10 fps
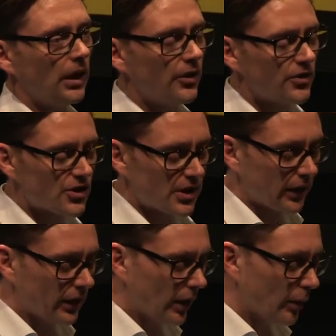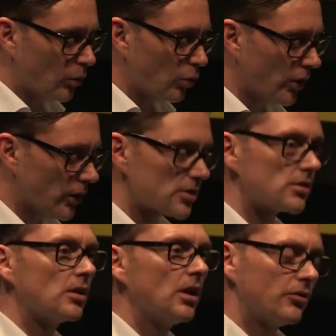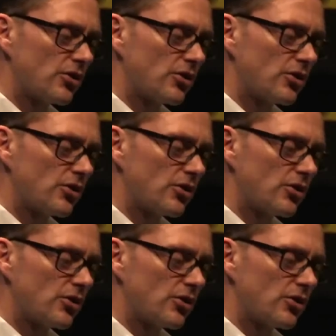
And understanding how it works,